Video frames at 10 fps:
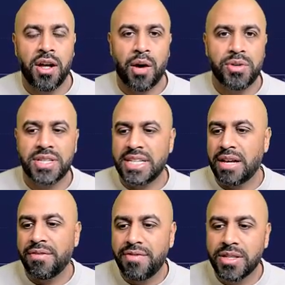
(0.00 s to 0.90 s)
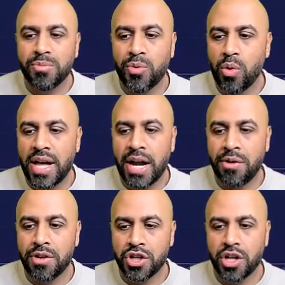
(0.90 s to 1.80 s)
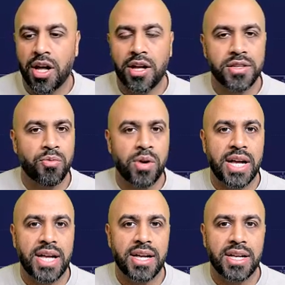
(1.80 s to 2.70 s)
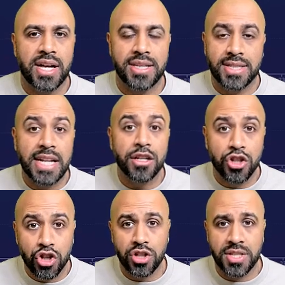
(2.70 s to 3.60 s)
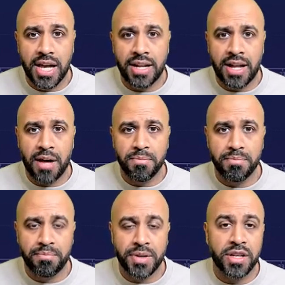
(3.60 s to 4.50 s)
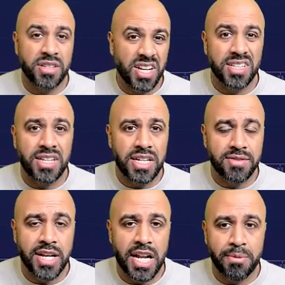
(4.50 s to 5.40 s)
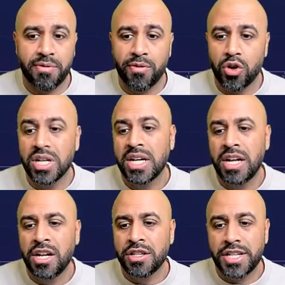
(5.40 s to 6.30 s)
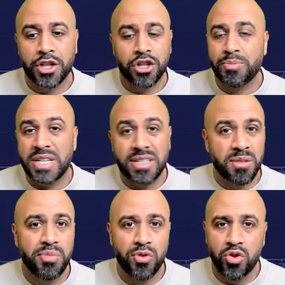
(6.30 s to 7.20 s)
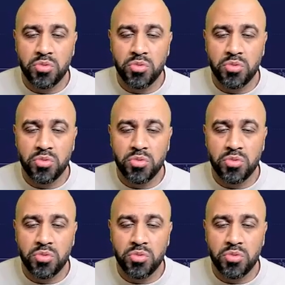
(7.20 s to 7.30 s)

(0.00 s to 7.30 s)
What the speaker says: I want to see a visible area in the chart where sellers could turn up, because I can see they've turned up before. So this should just be simple